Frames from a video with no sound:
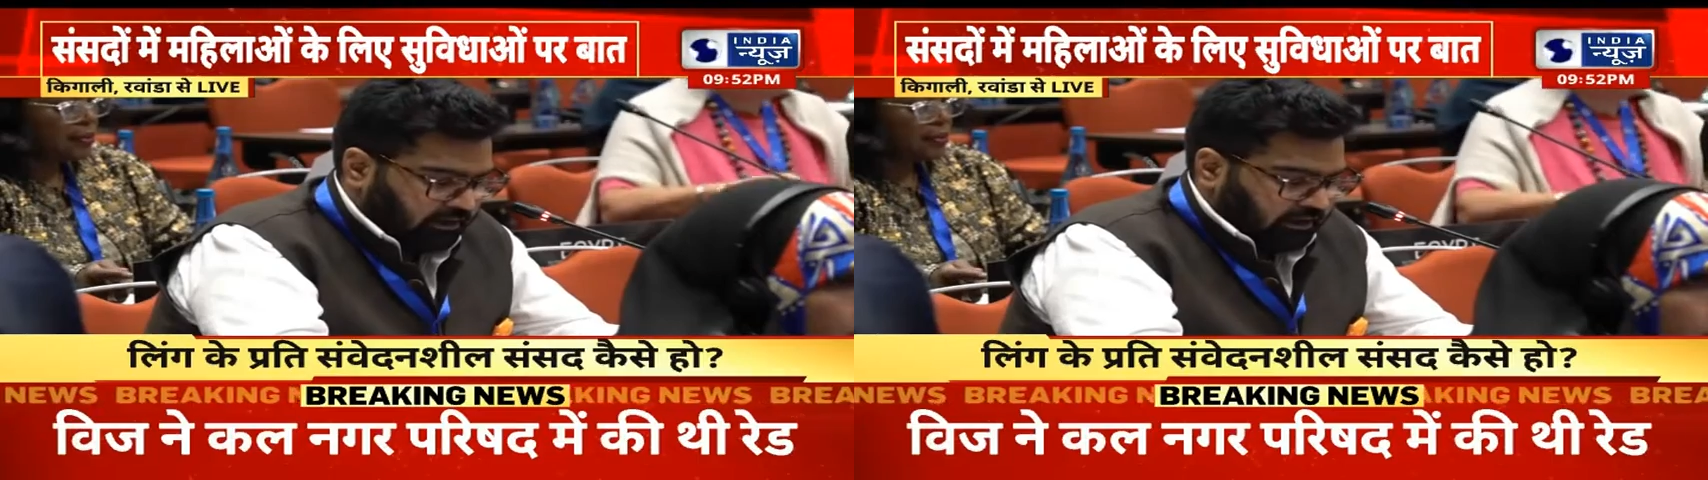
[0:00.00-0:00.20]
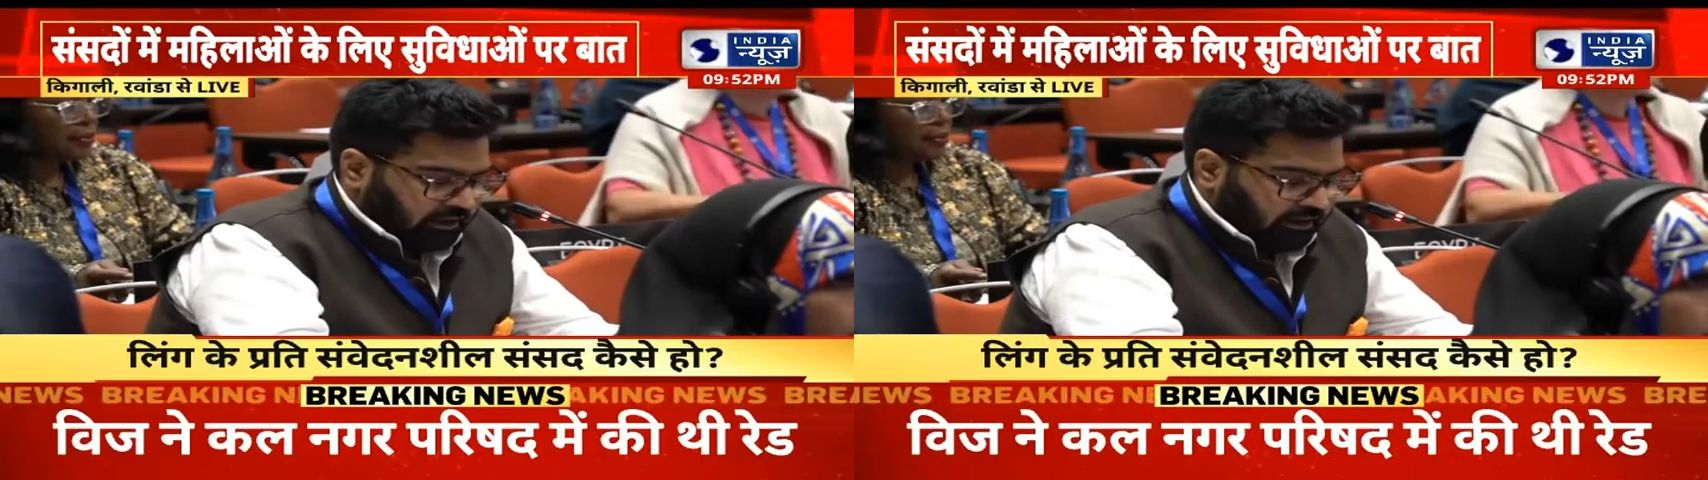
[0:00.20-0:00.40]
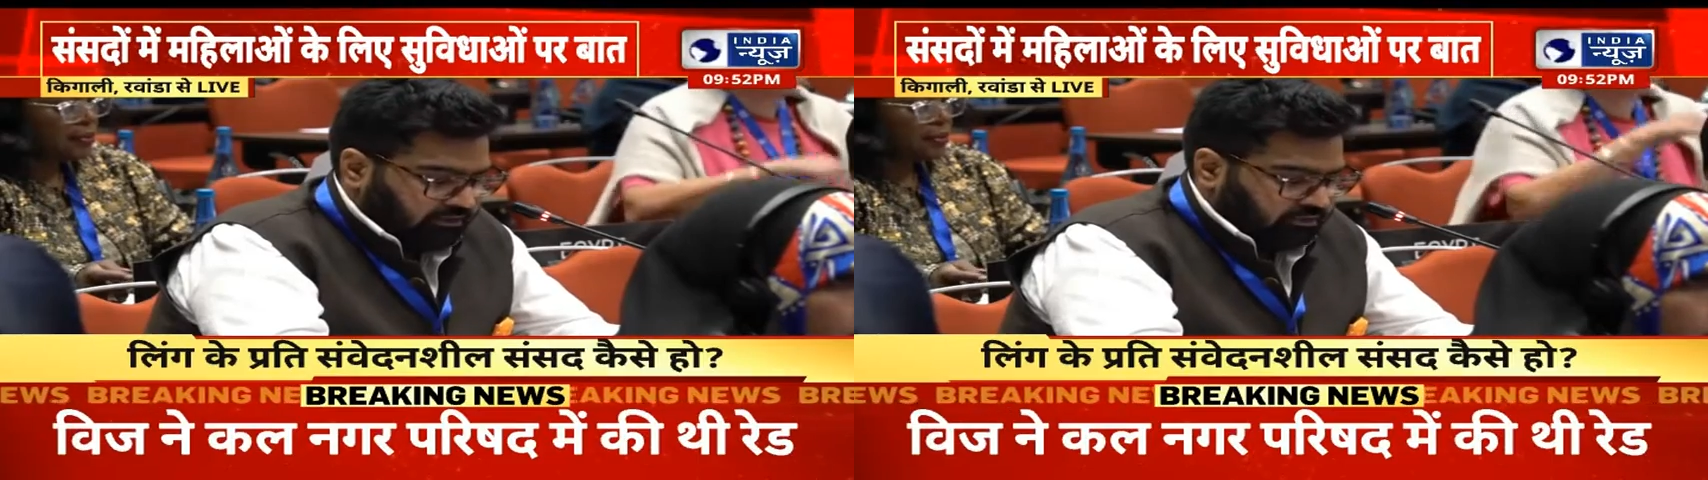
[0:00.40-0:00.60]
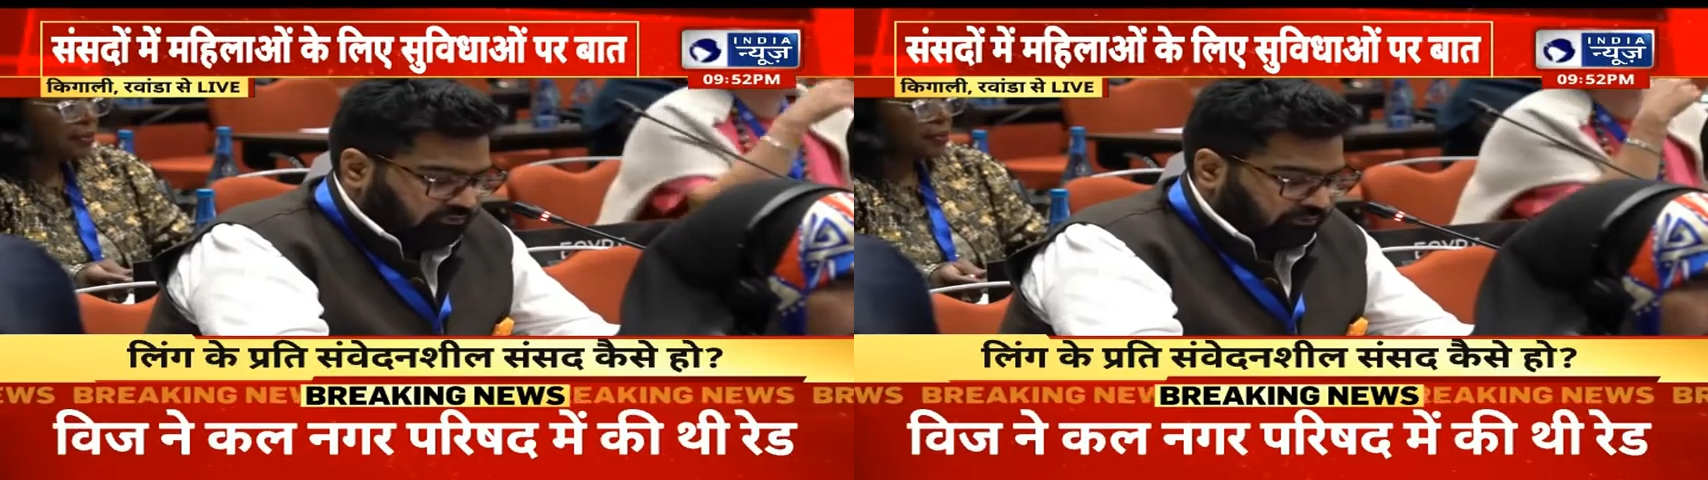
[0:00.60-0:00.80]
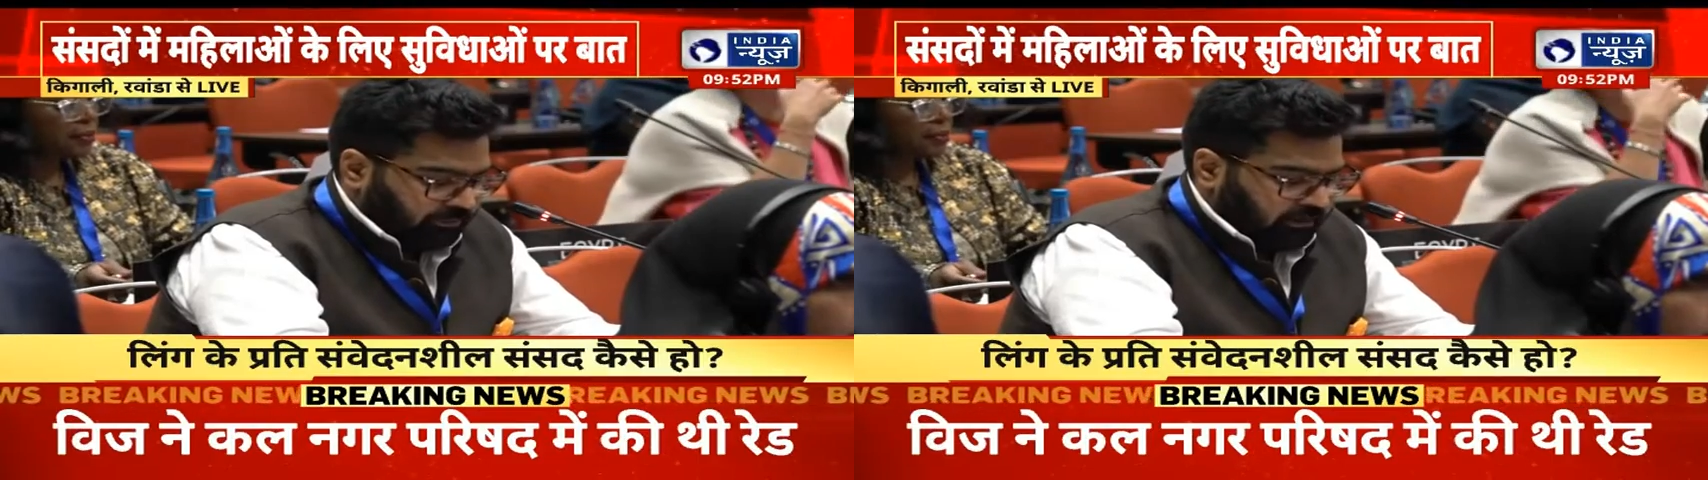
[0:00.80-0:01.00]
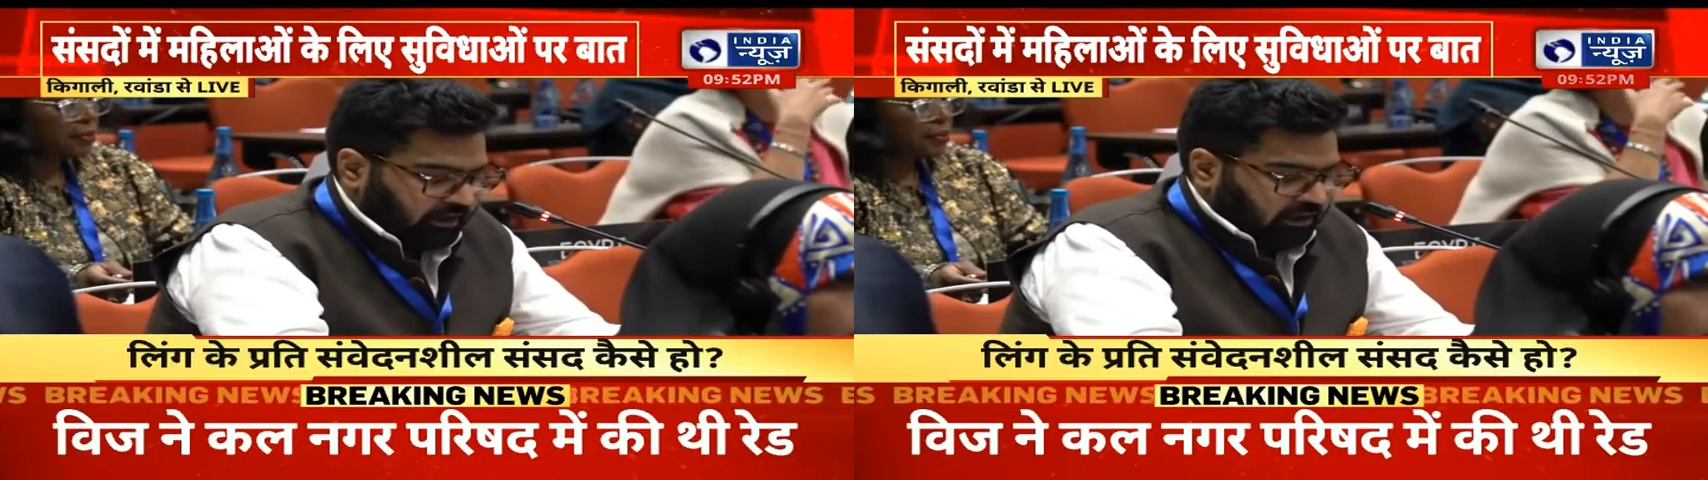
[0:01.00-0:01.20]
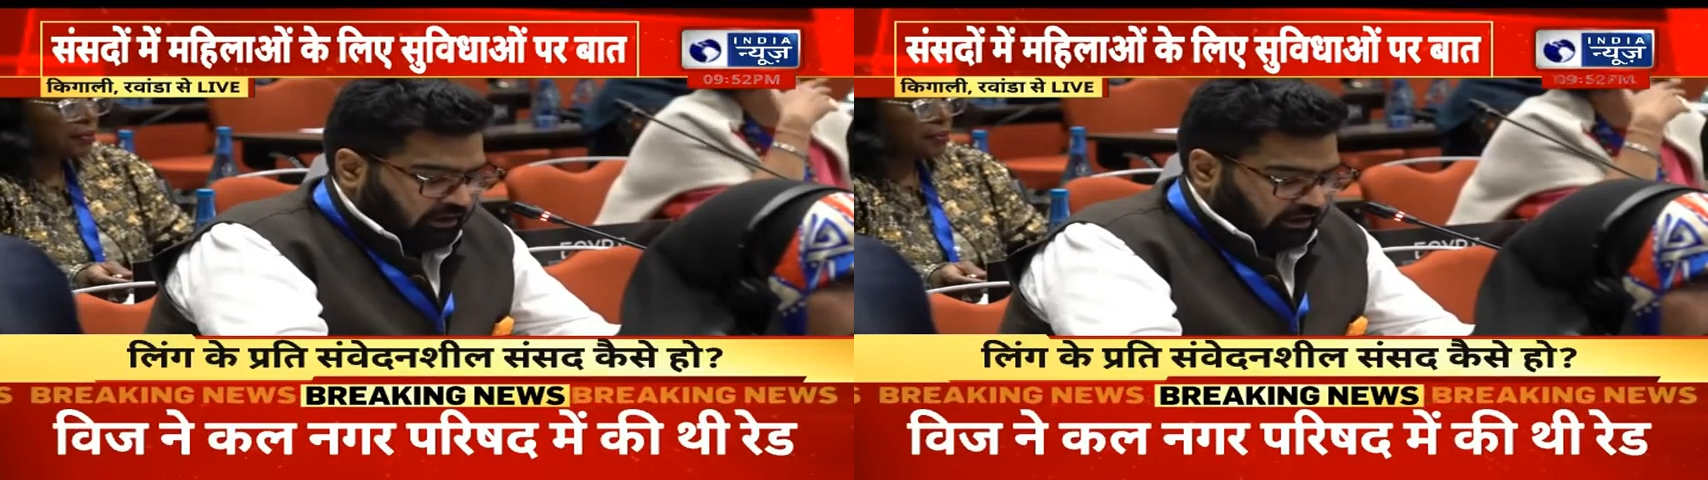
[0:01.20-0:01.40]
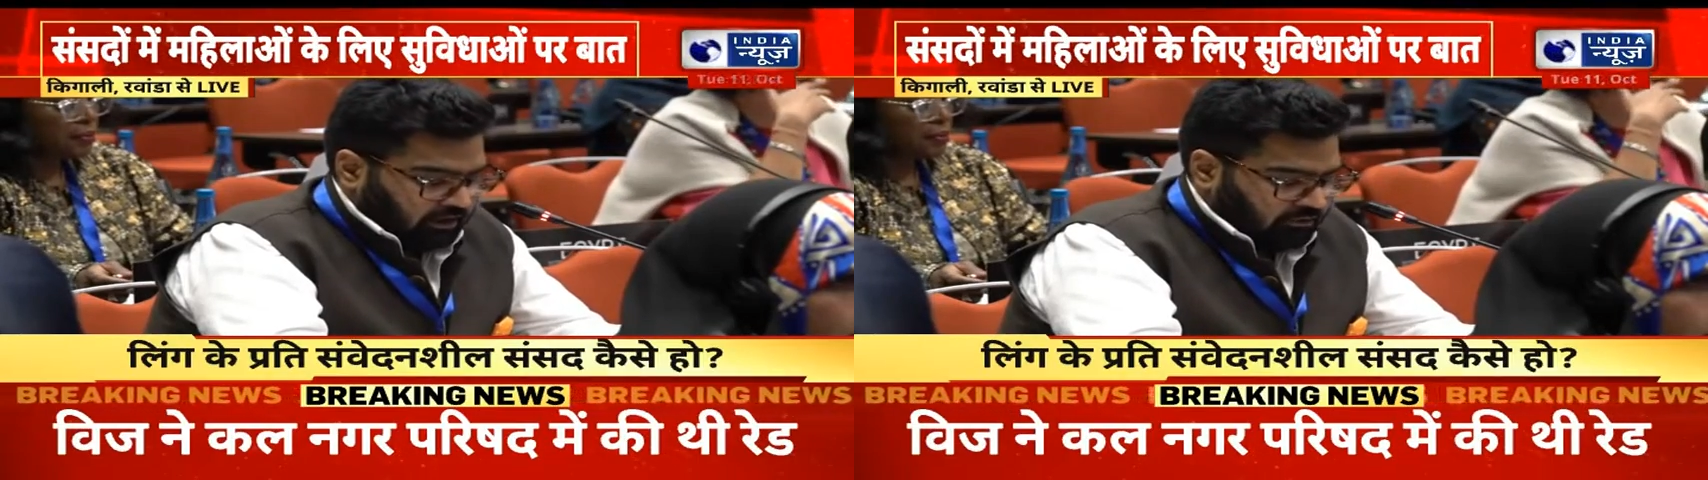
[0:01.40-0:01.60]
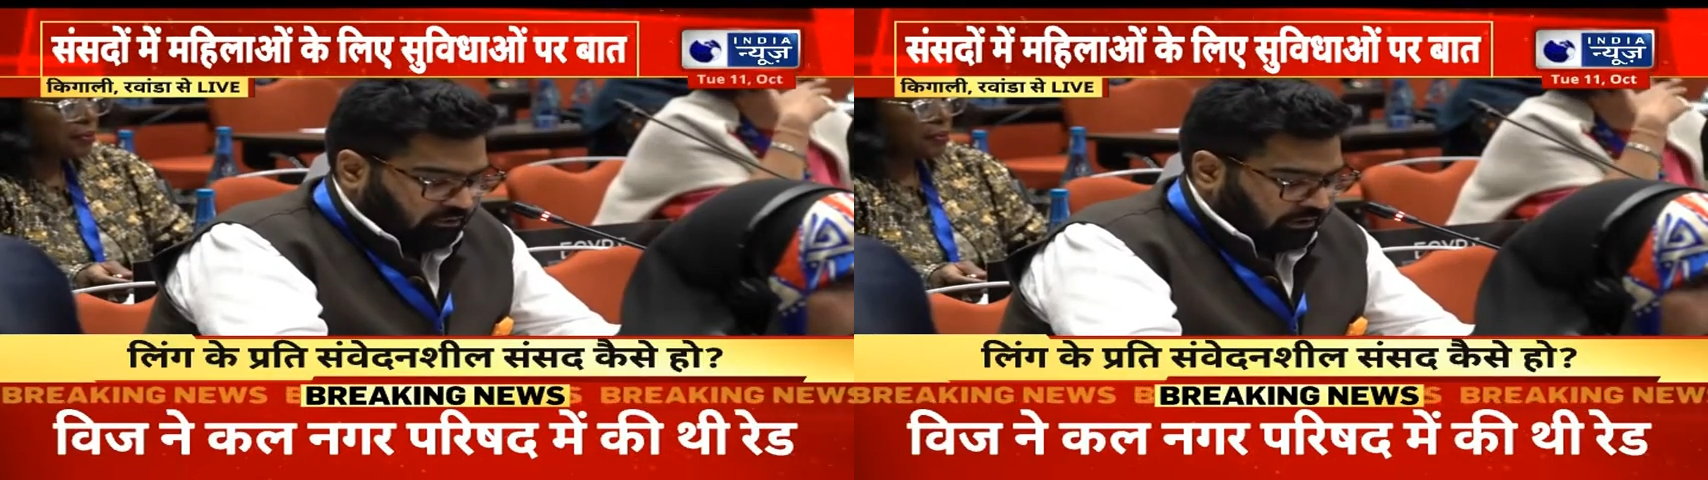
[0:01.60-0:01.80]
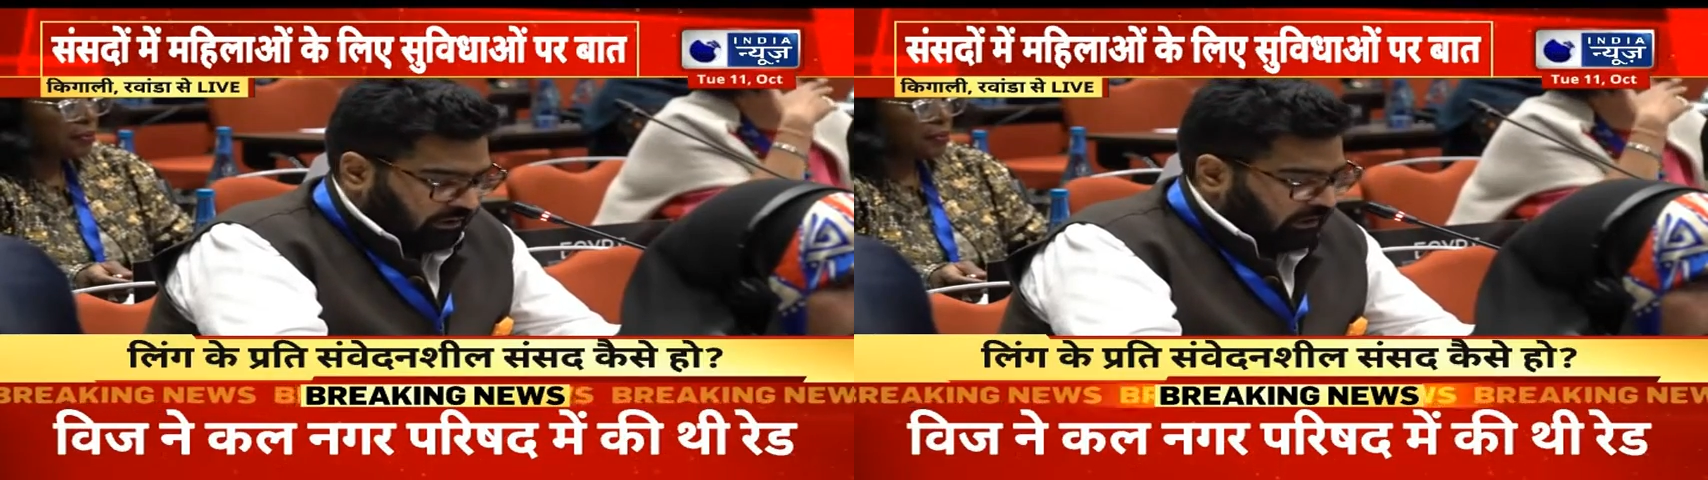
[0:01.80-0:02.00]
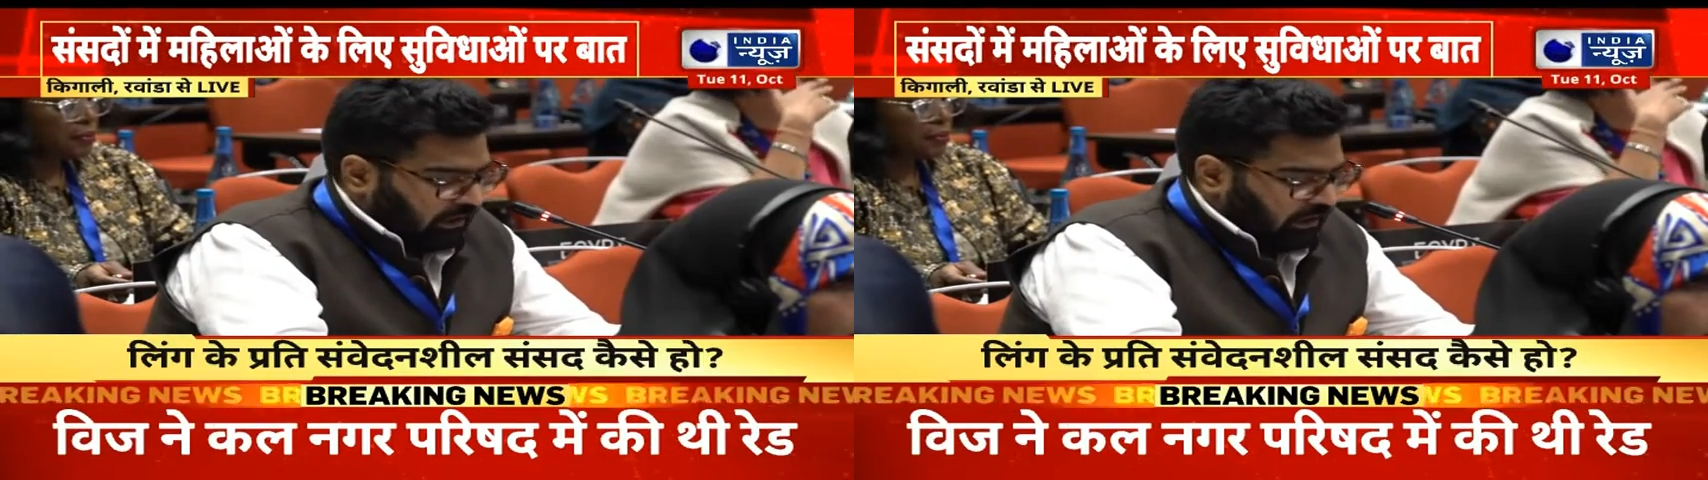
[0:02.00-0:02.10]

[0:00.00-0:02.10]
in Lok Sabha, and two women